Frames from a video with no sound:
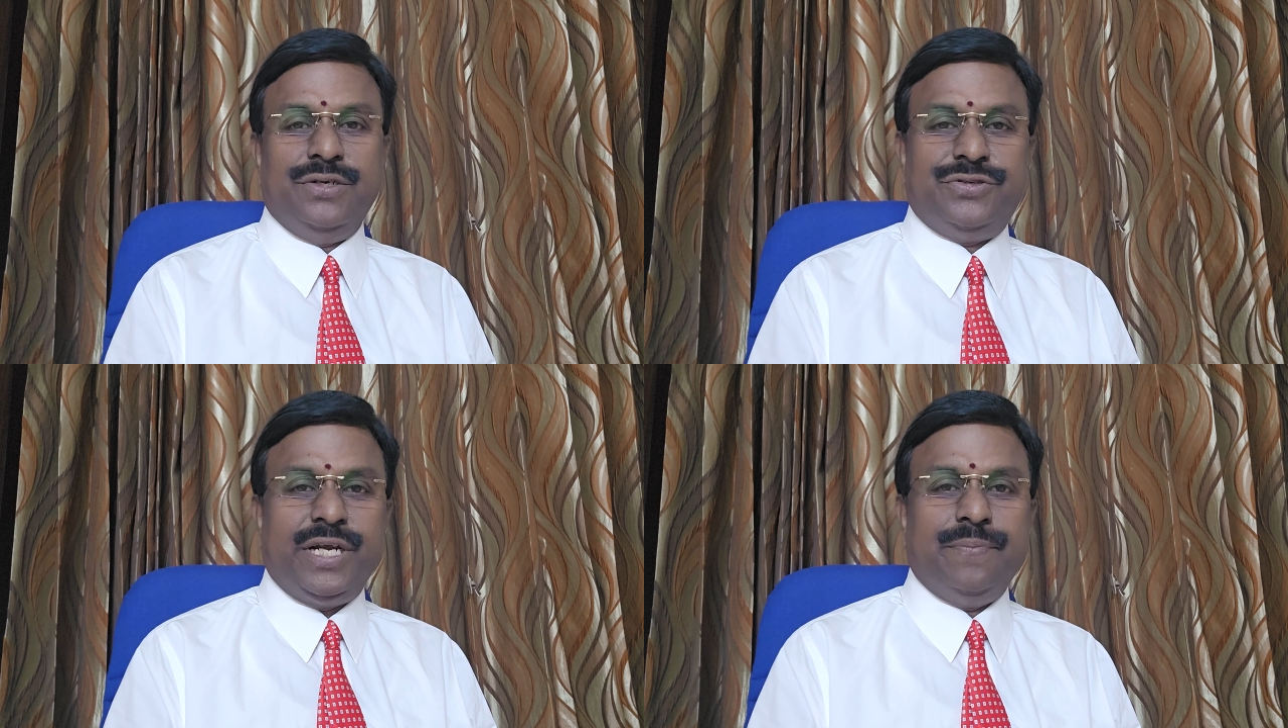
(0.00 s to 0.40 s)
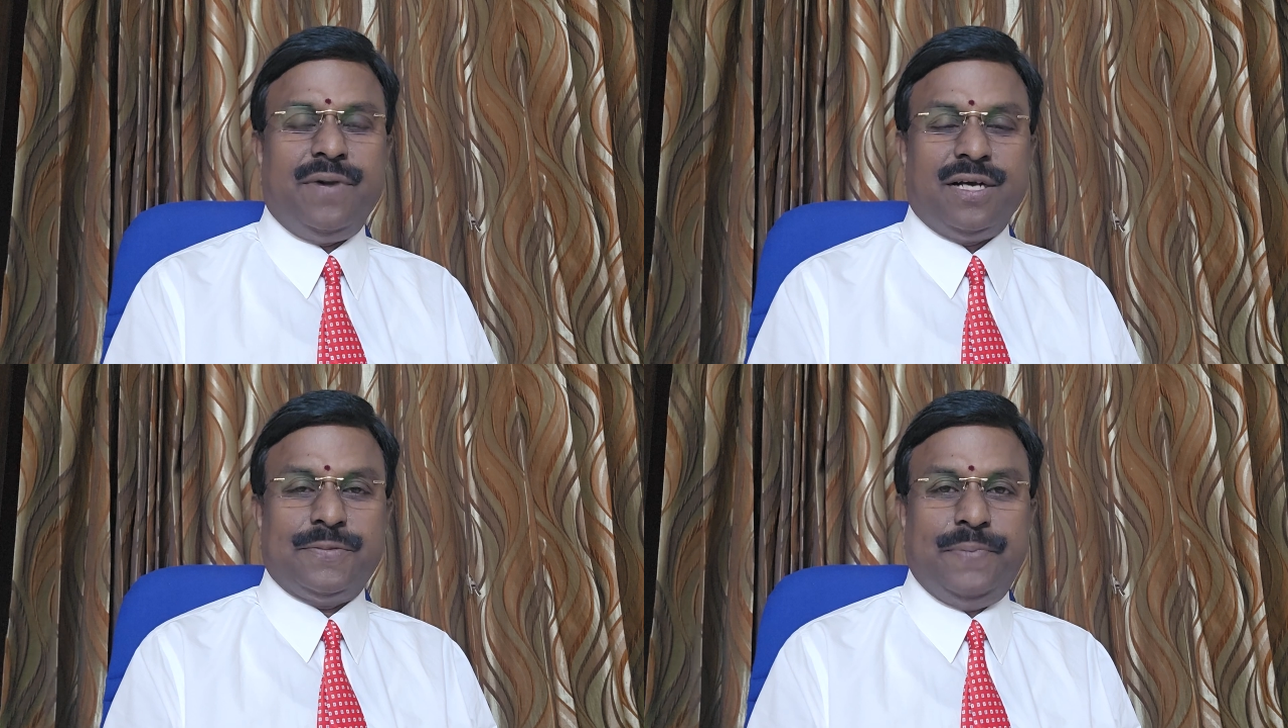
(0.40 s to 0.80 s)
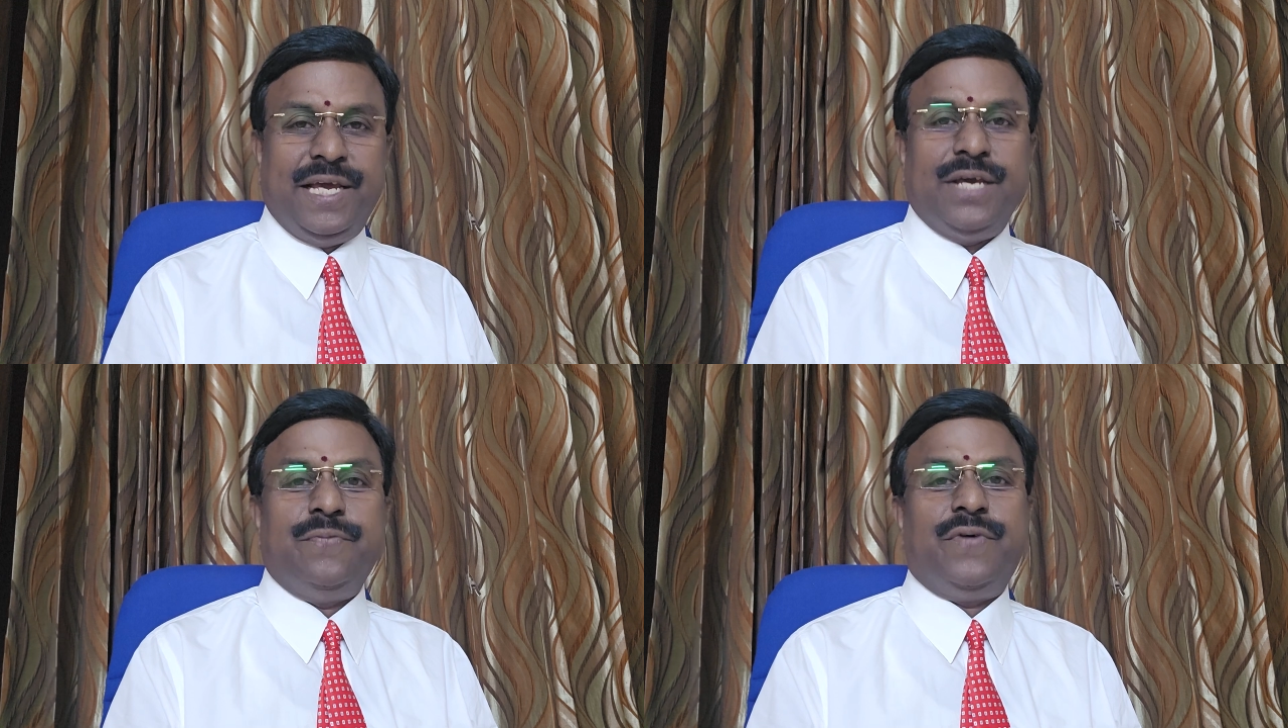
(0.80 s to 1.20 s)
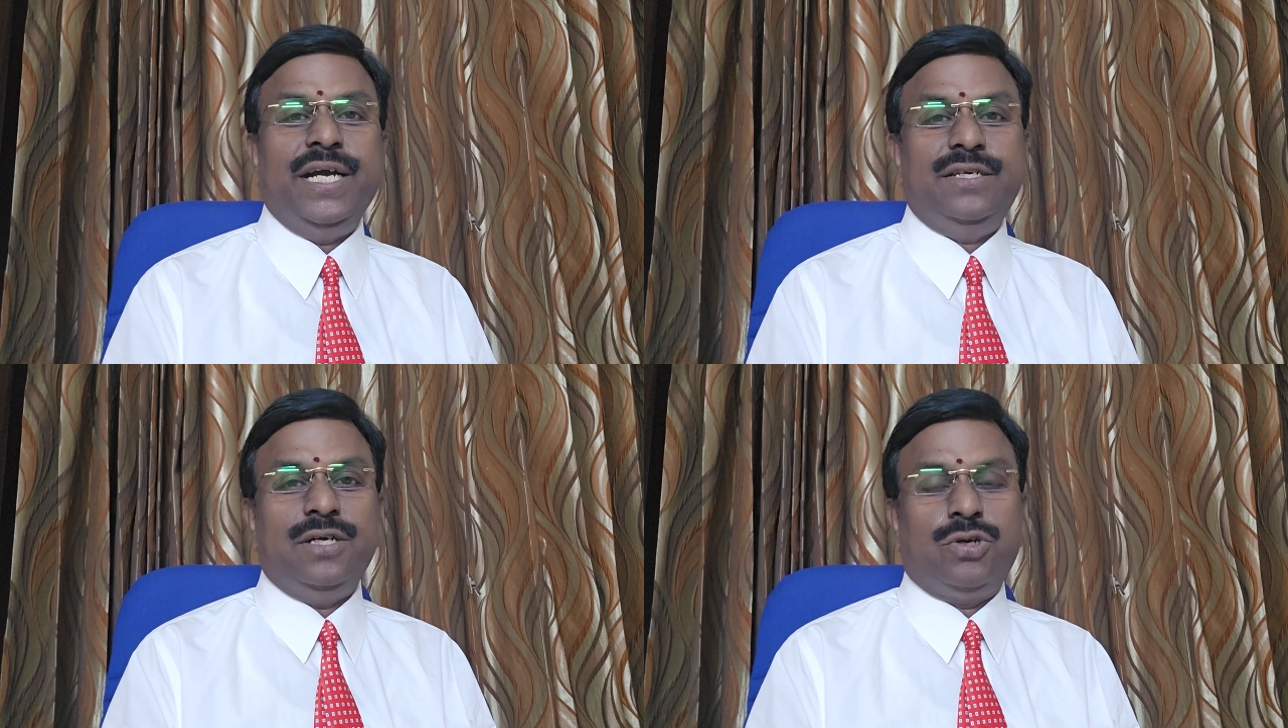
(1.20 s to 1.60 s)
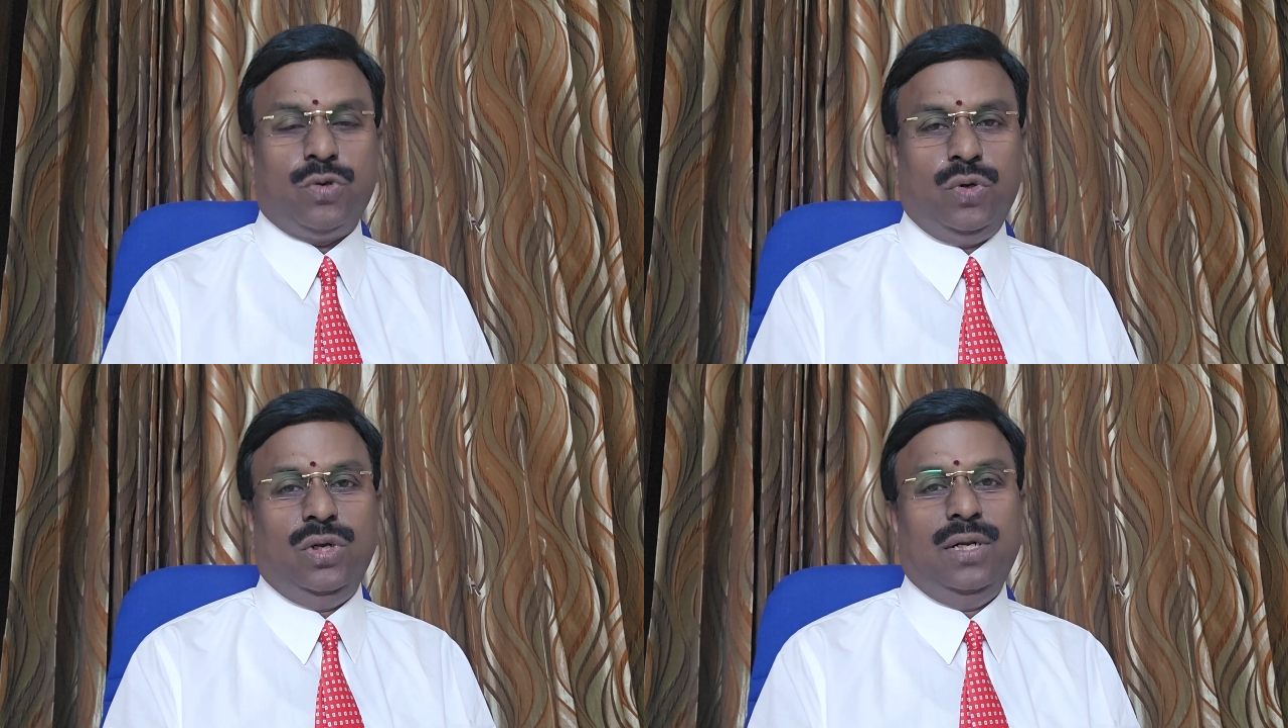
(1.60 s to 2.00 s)
Trademarks play a vital
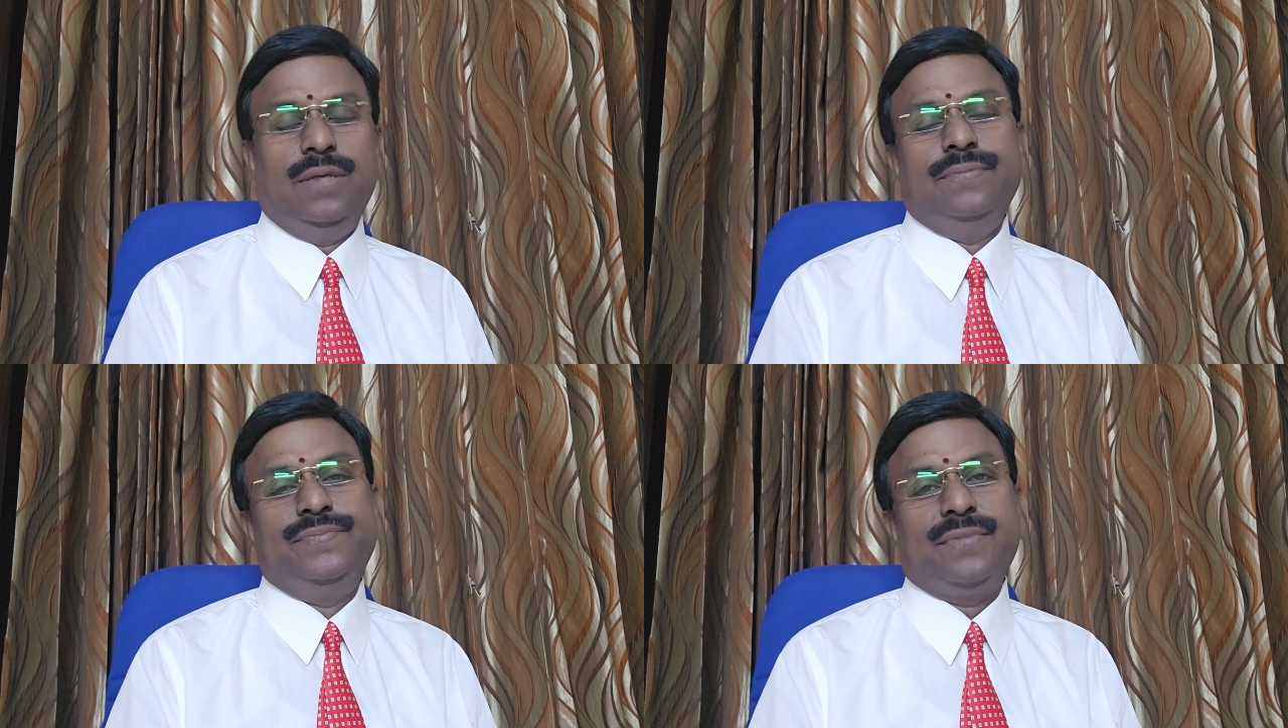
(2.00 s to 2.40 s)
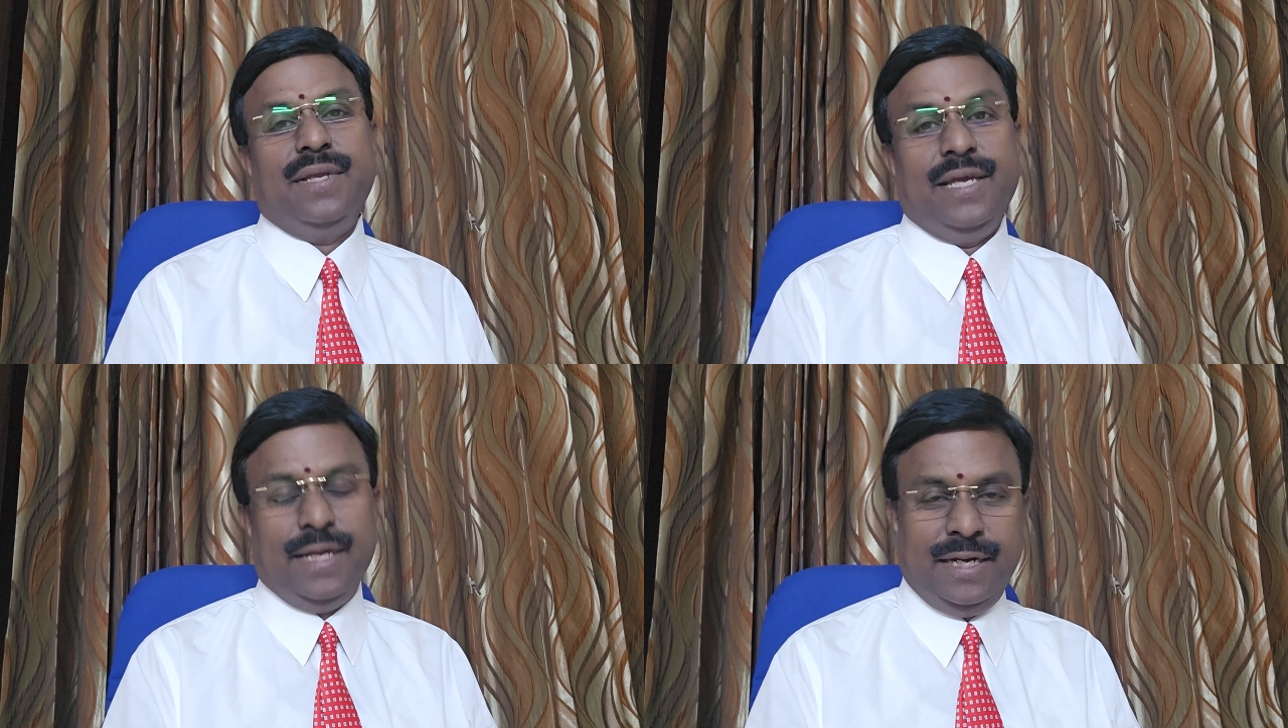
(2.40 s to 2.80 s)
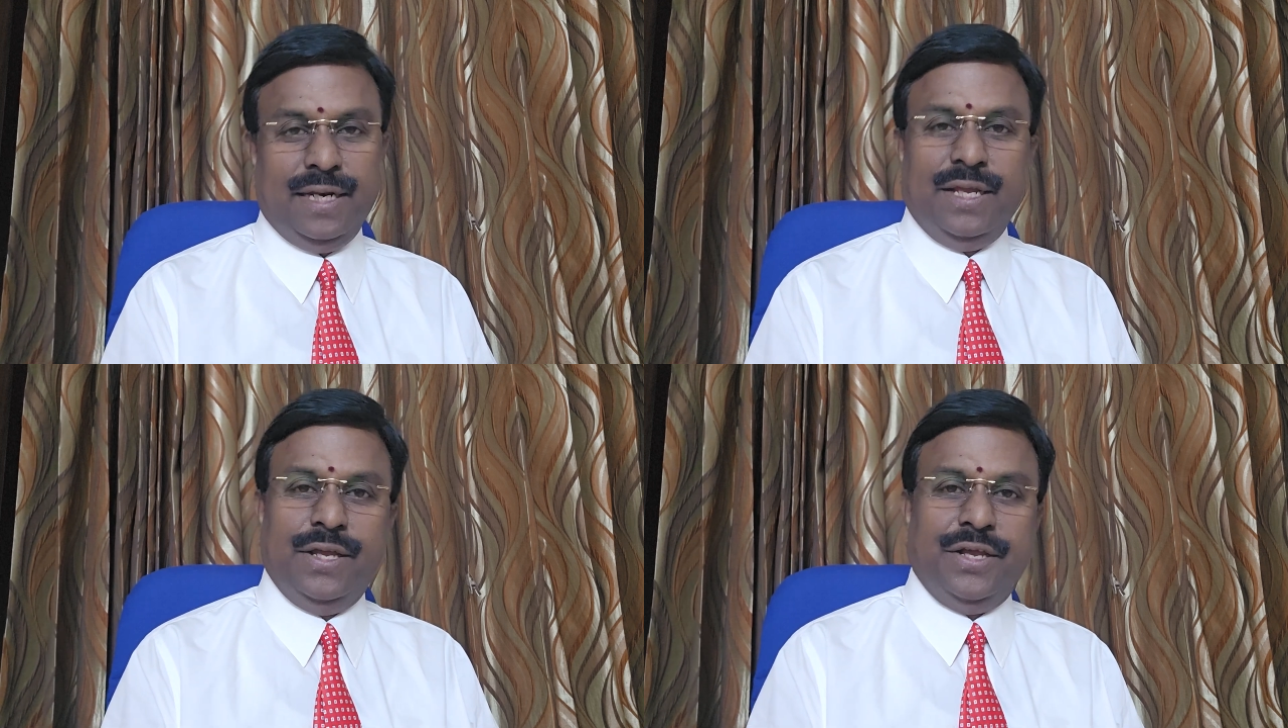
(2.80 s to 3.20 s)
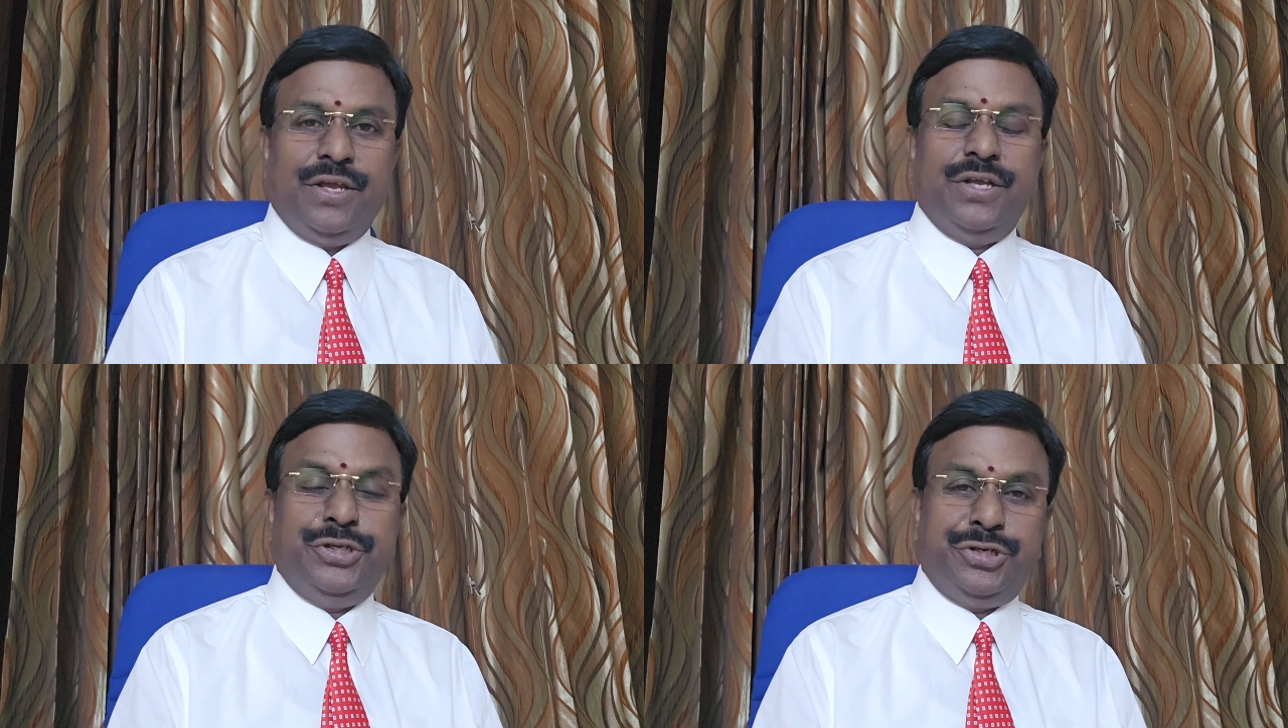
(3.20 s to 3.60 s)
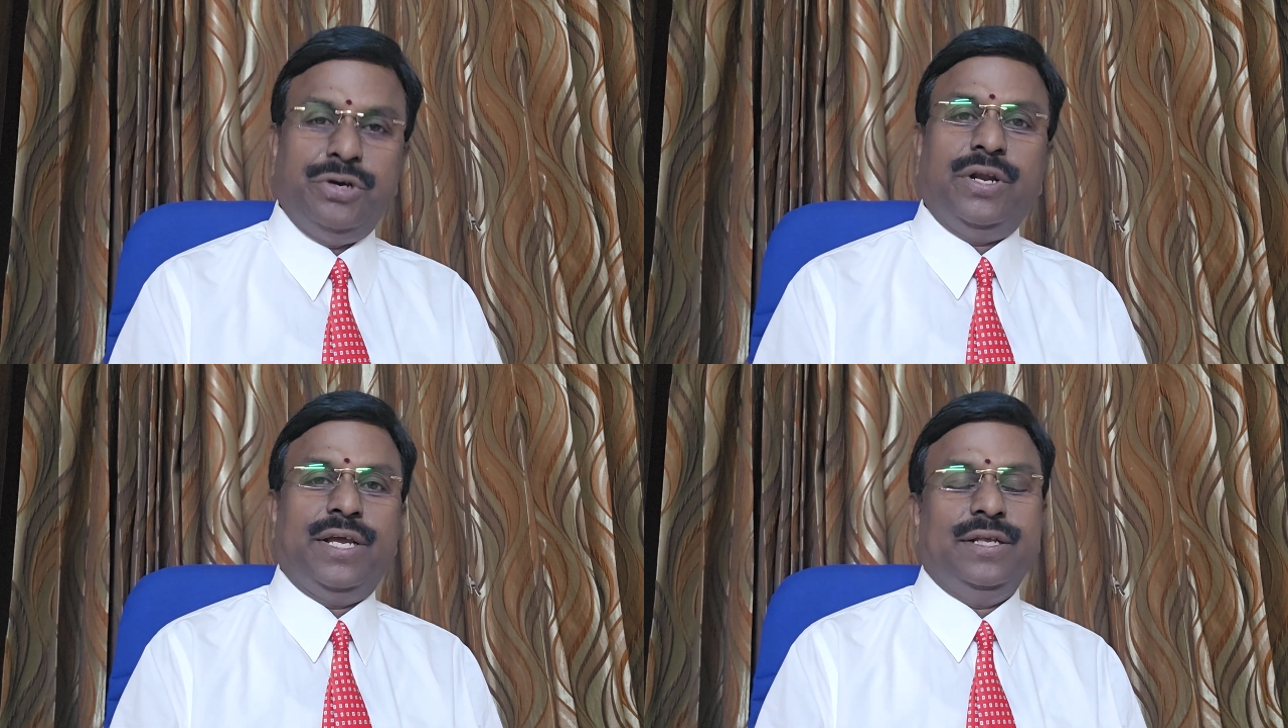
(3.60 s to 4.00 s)
role in
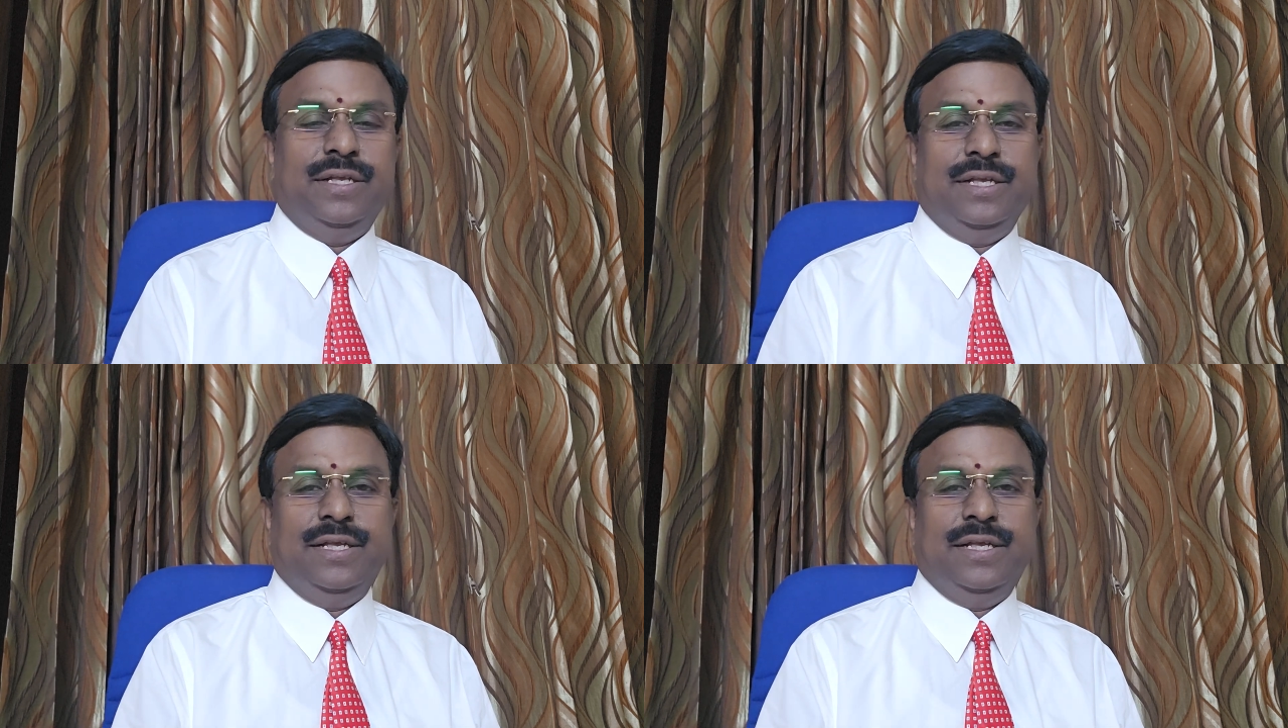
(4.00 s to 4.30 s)
ensuring